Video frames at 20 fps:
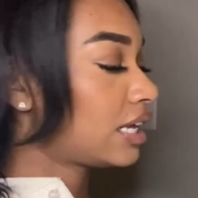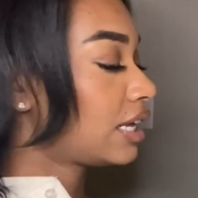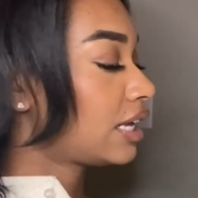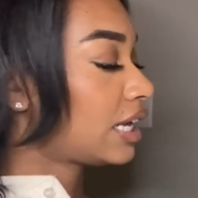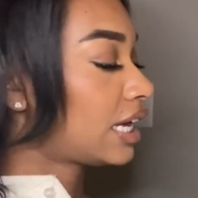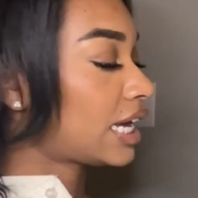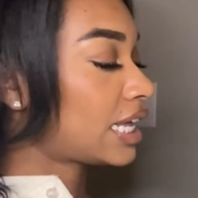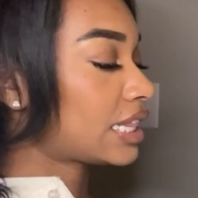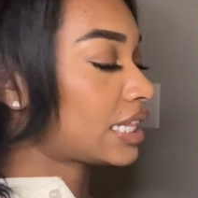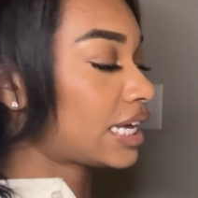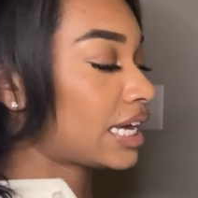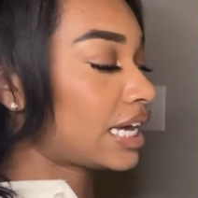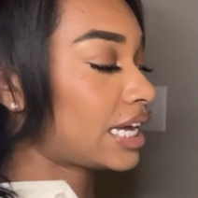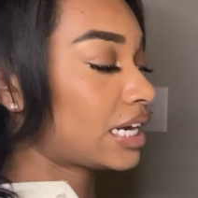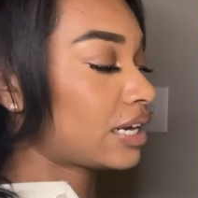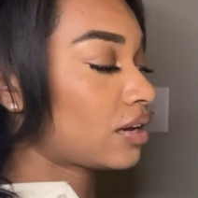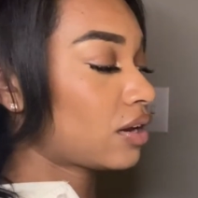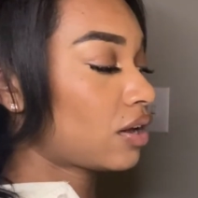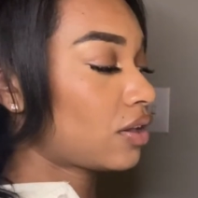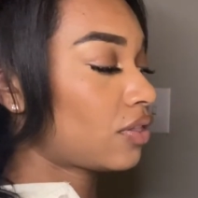and
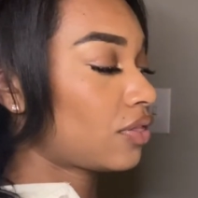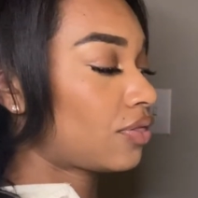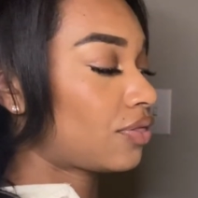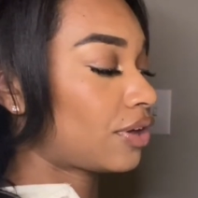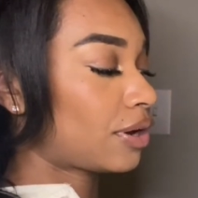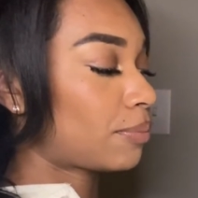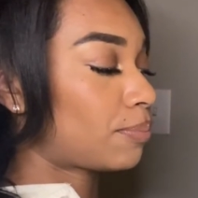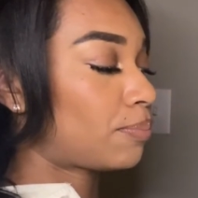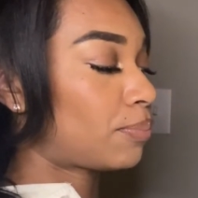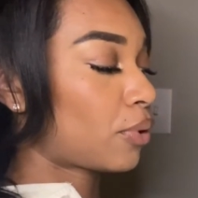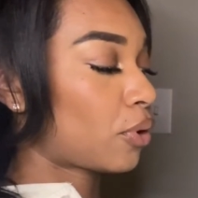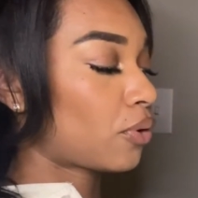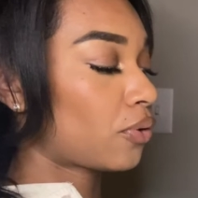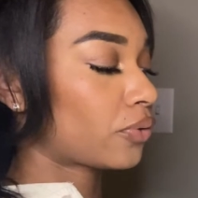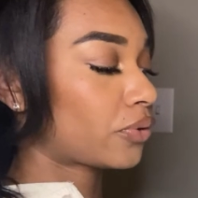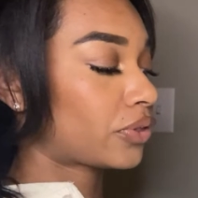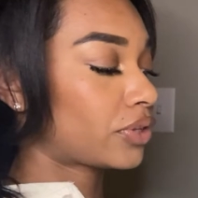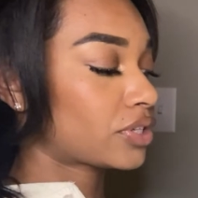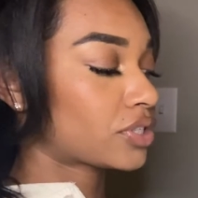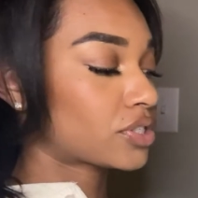then they're
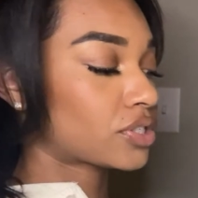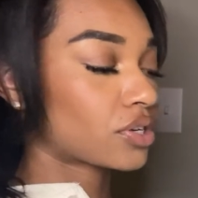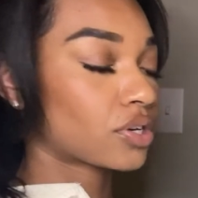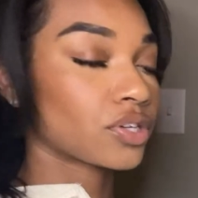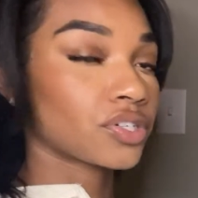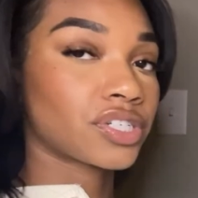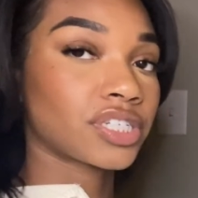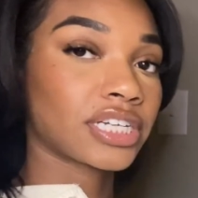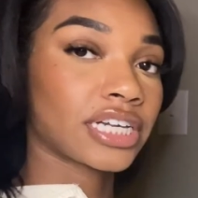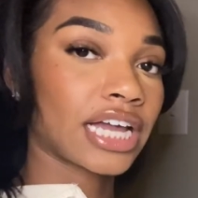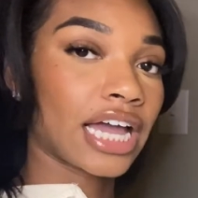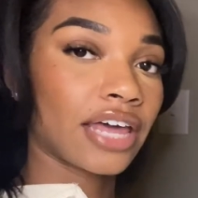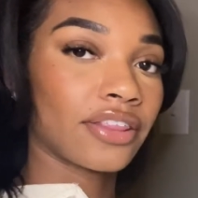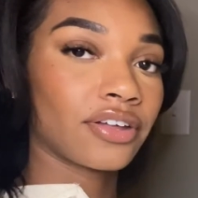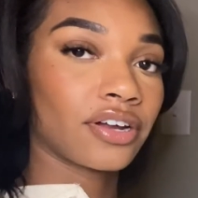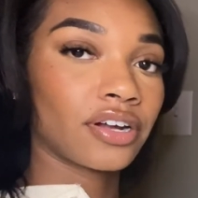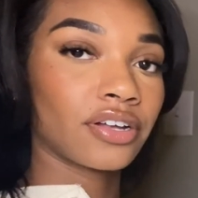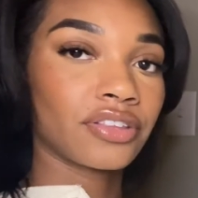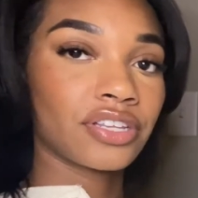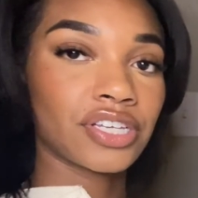both serged
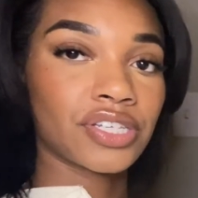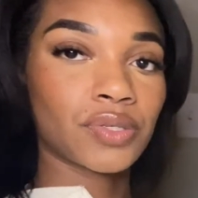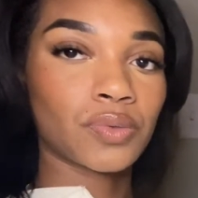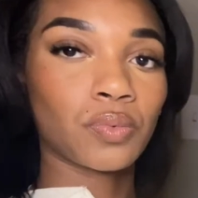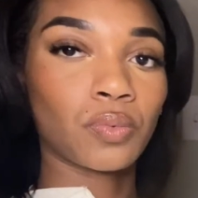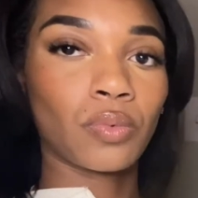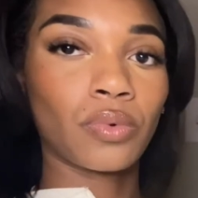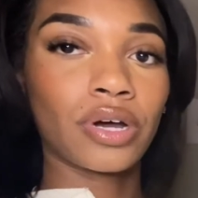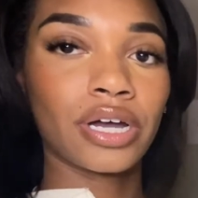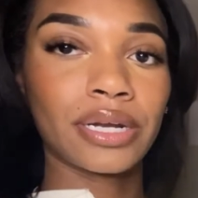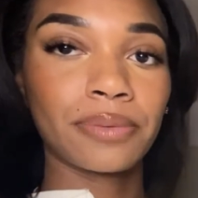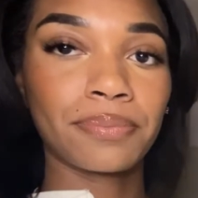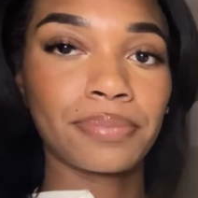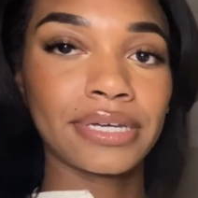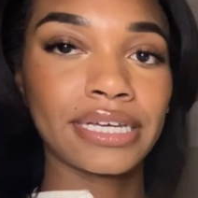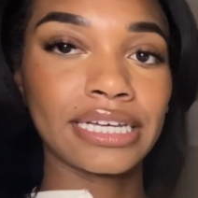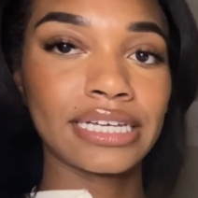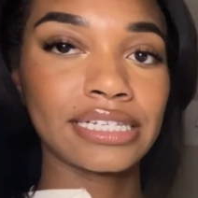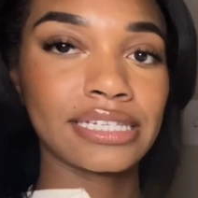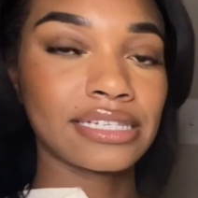together, this one
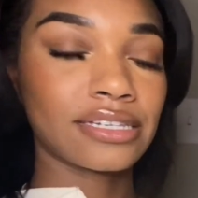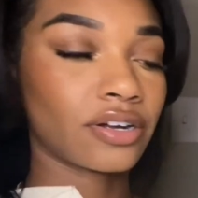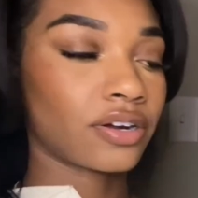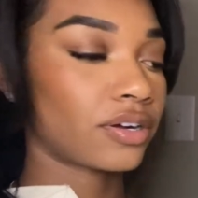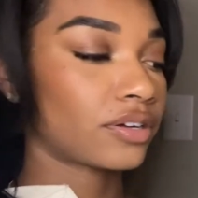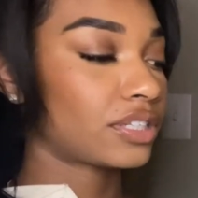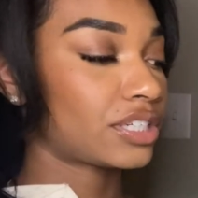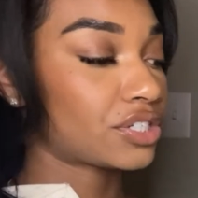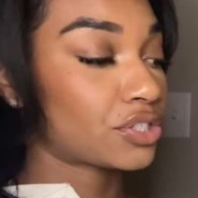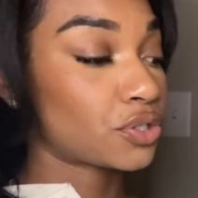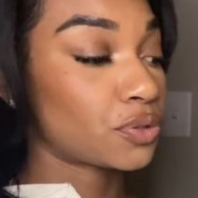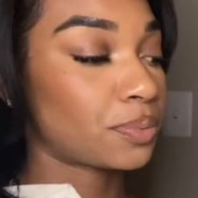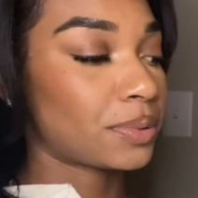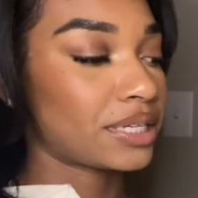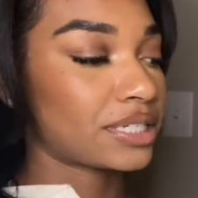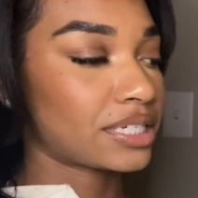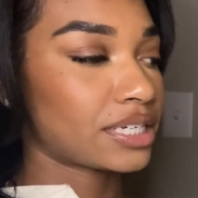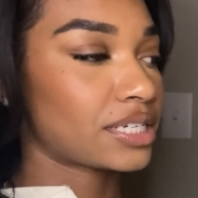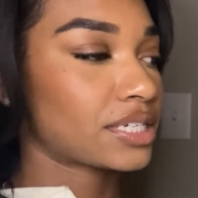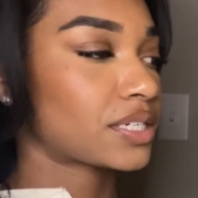piece, or these 2
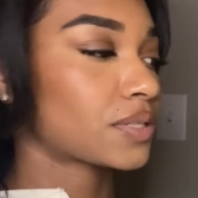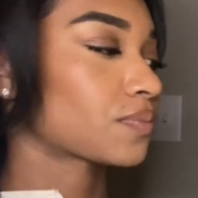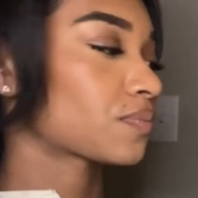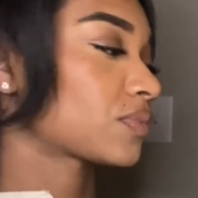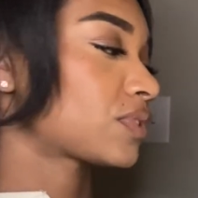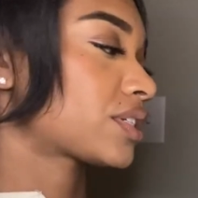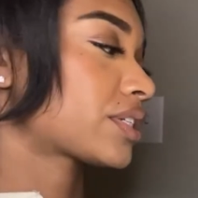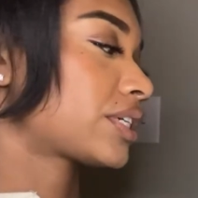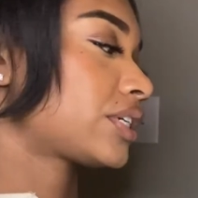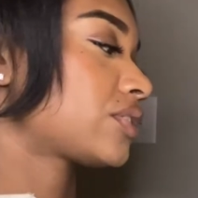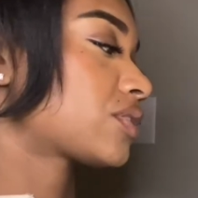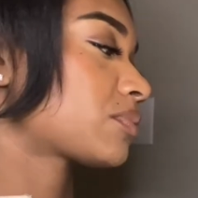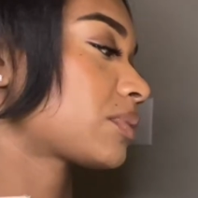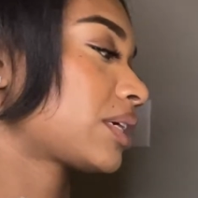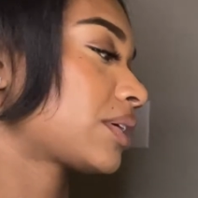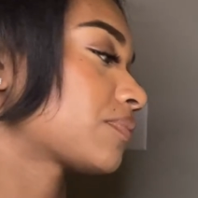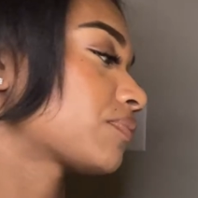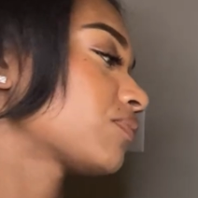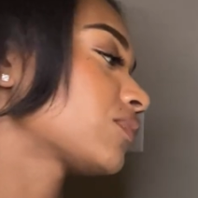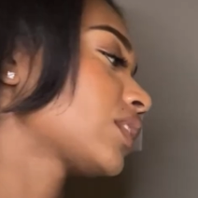pieces, excuse me.